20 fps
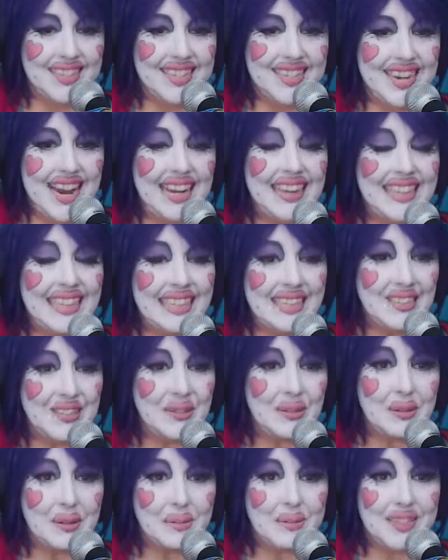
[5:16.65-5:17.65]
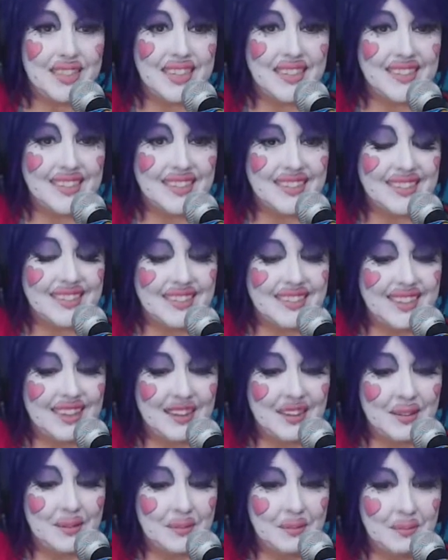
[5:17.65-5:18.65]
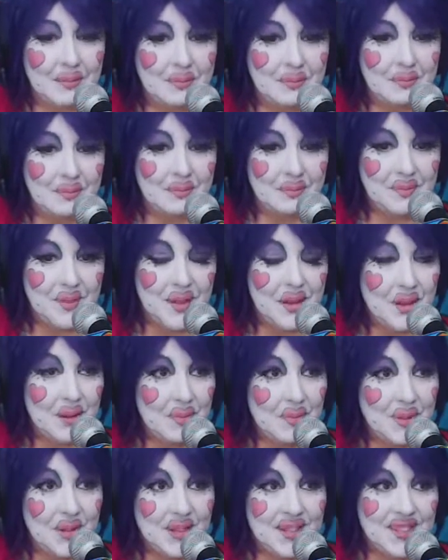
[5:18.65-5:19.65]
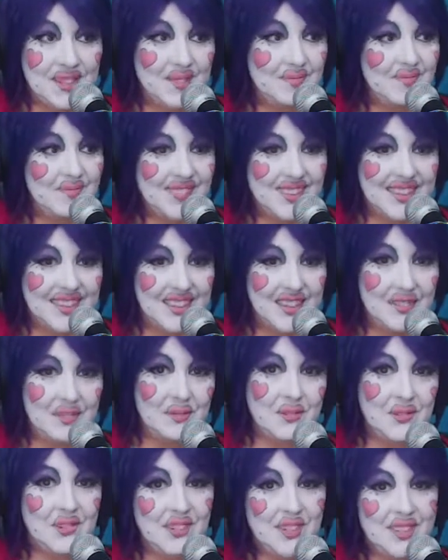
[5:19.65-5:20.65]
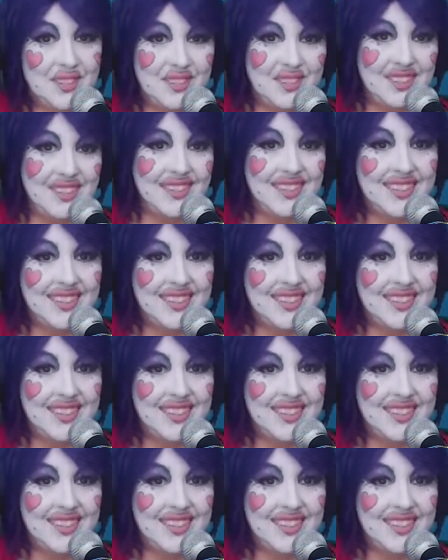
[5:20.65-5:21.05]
deadly circumstances with a unfortunate